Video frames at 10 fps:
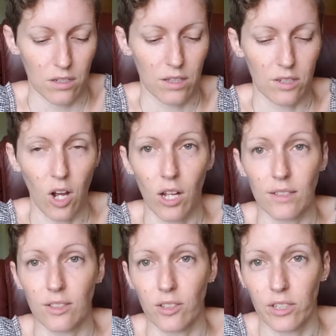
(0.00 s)
the
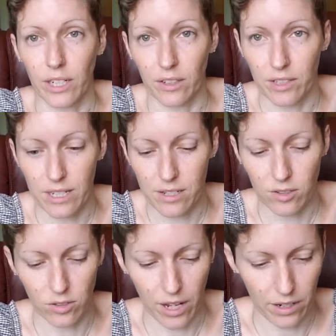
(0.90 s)
toddler, you know, he's
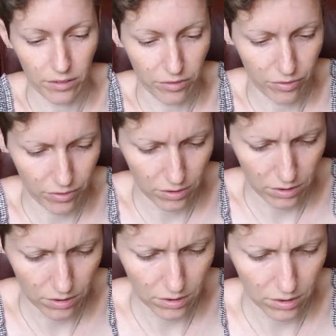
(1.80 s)
still kind of,
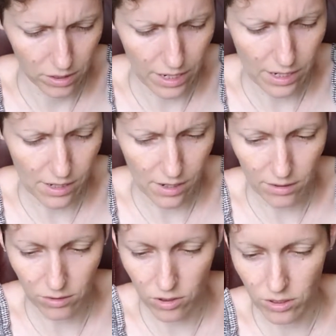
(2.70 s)
that doesn't
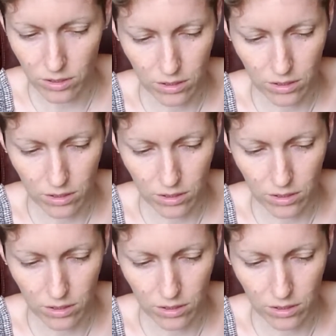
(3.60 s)
look,